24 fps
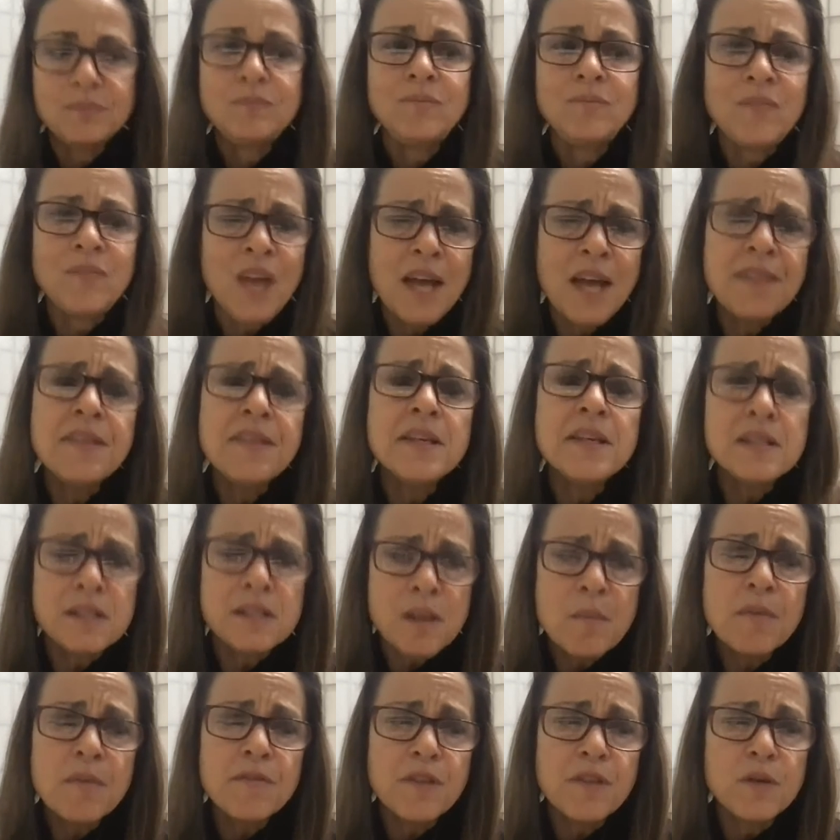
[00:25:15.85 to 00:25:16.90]
I think
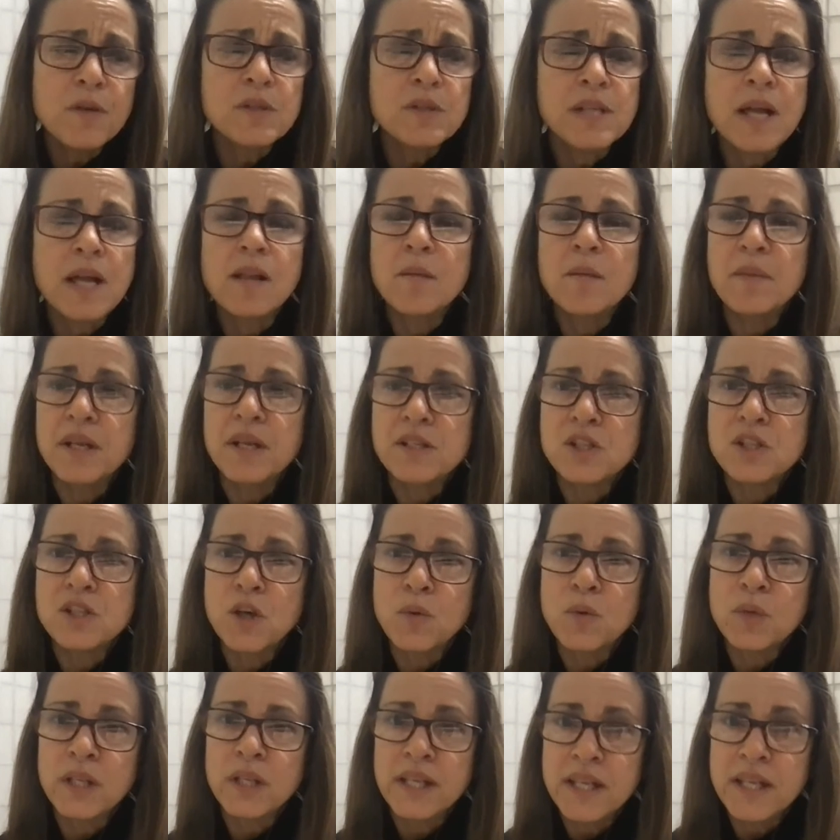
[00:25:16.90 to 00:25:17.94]
some of those elements
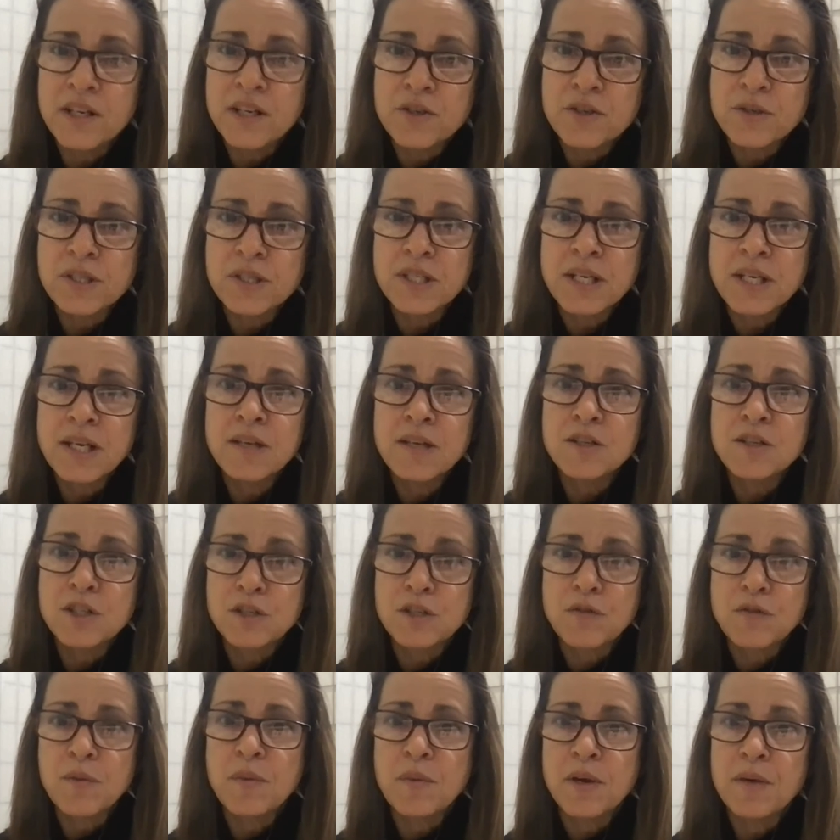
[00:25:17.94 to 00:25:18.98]
are really interesting
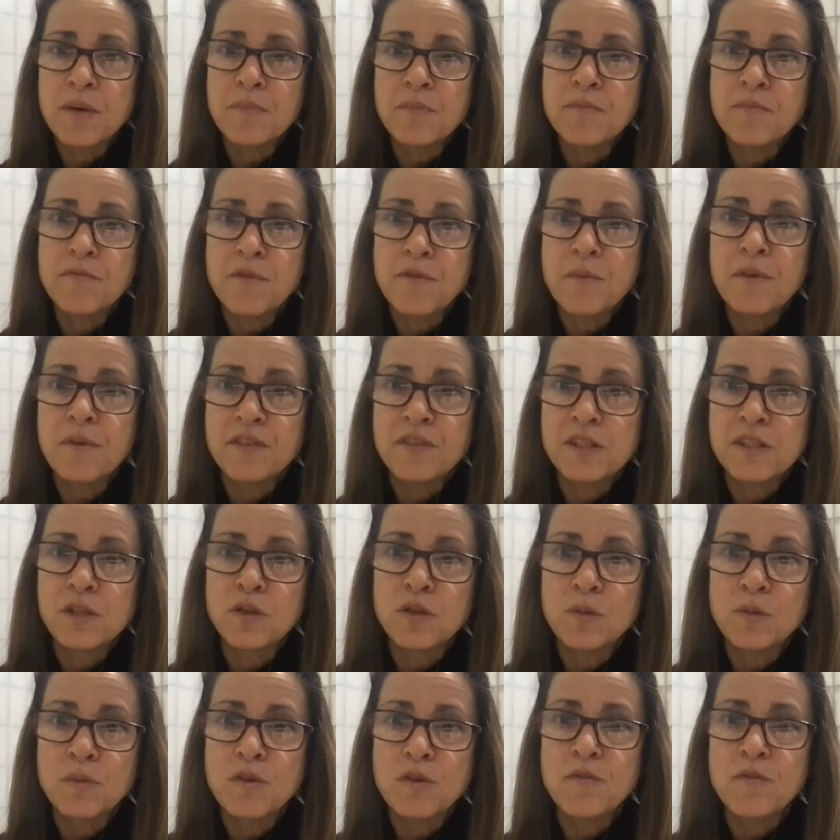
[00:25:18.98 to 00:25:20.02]
just from a
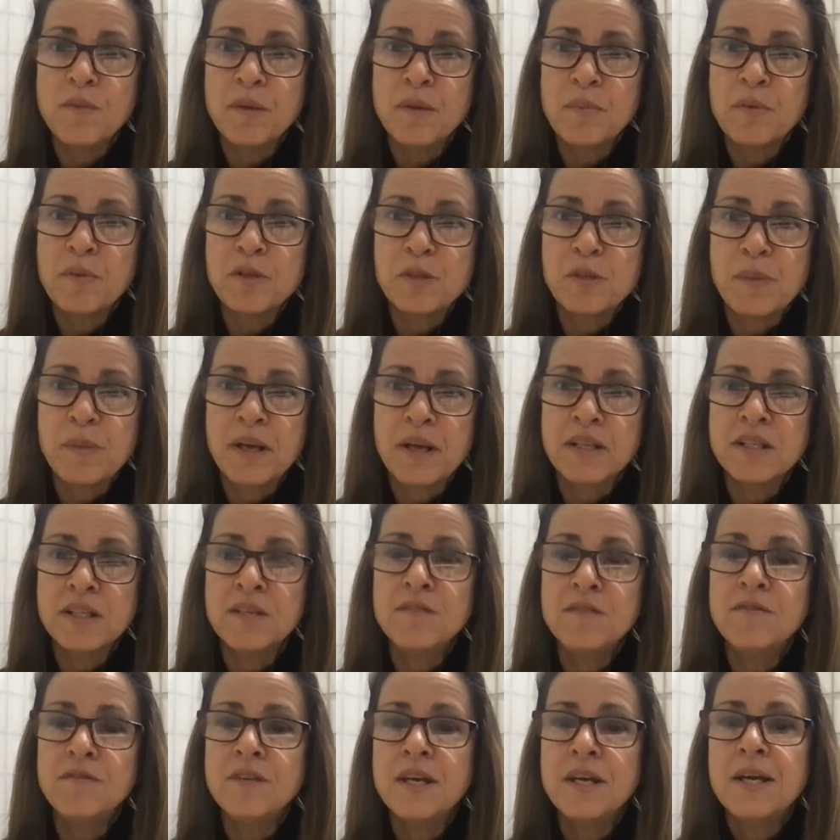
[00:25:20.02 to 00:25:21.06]
physical movement
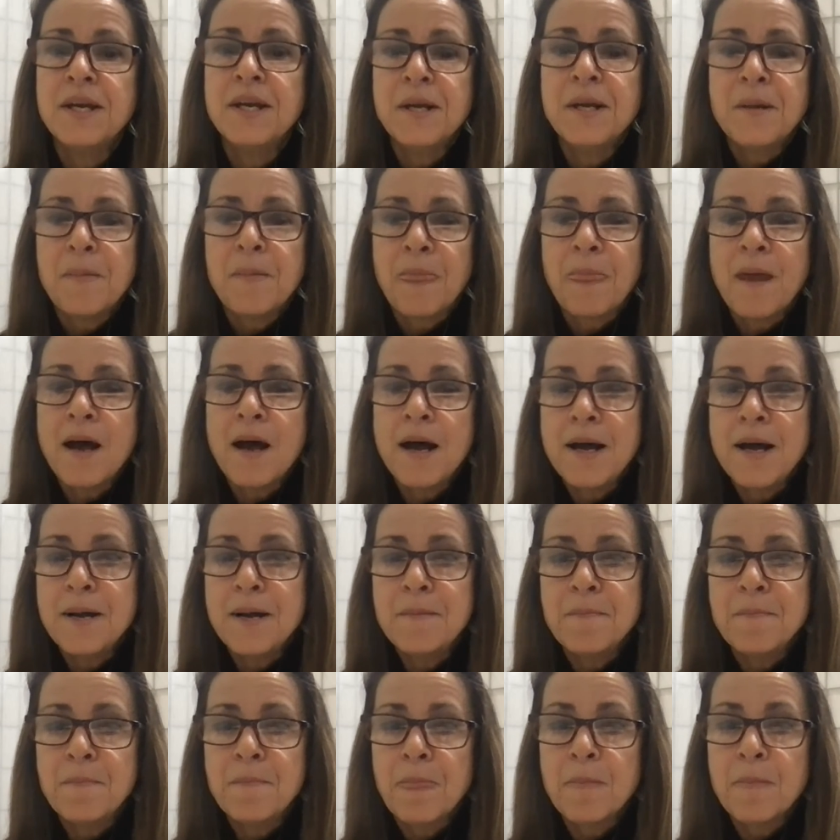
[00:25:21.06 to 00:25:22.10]
perspective.
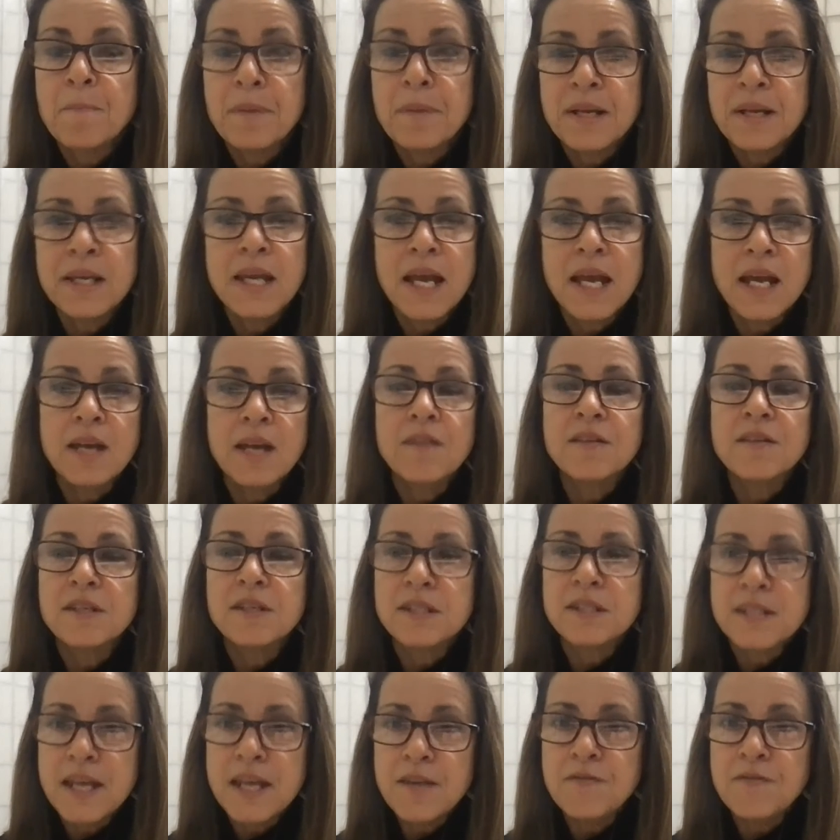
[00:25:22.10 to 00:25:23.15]
But again, the
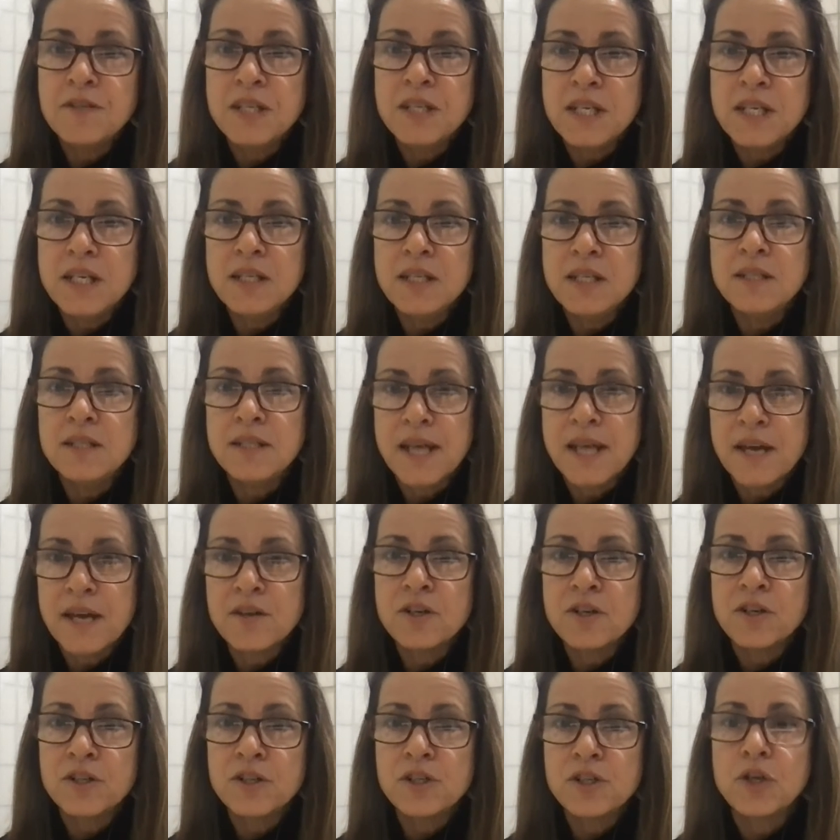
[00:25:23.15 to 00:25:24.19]
safety
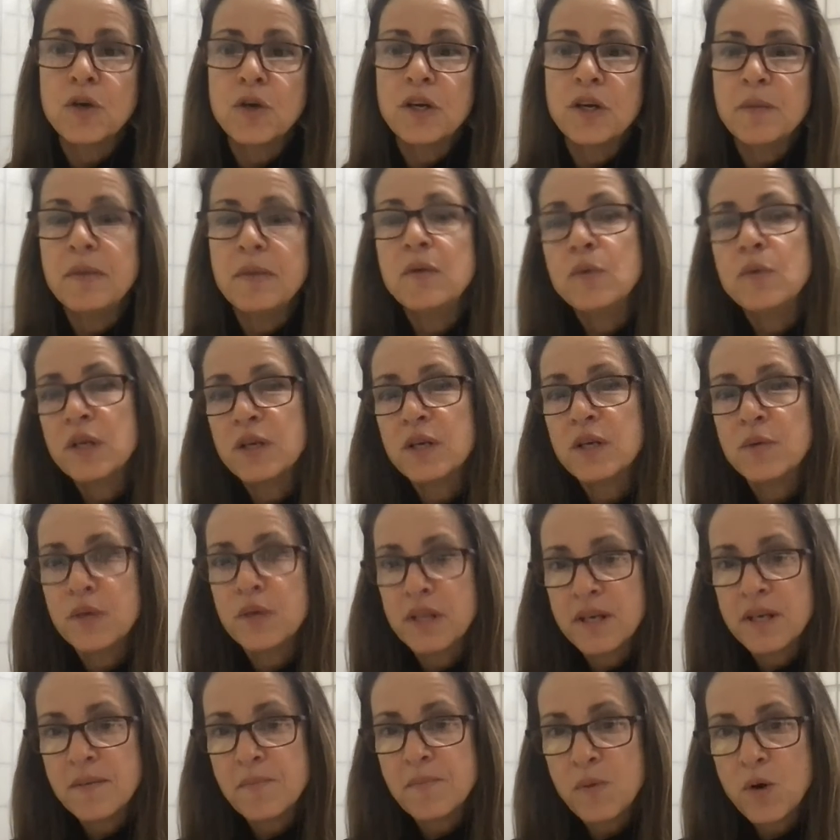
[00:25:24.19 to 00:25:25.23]
standards are going to be really,
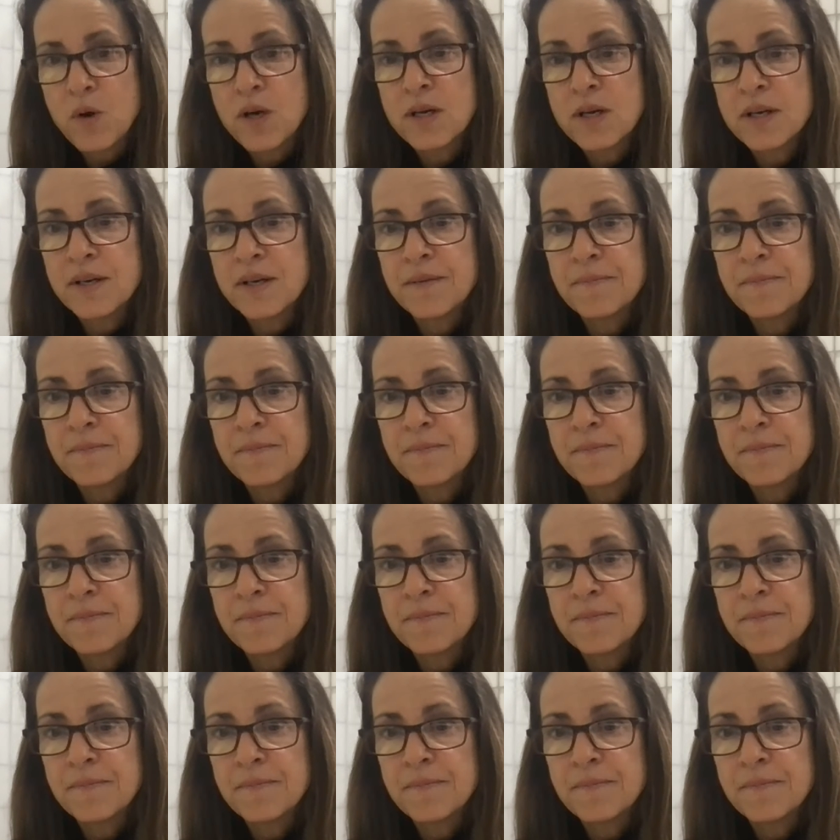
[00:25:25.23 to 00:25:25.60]
really important.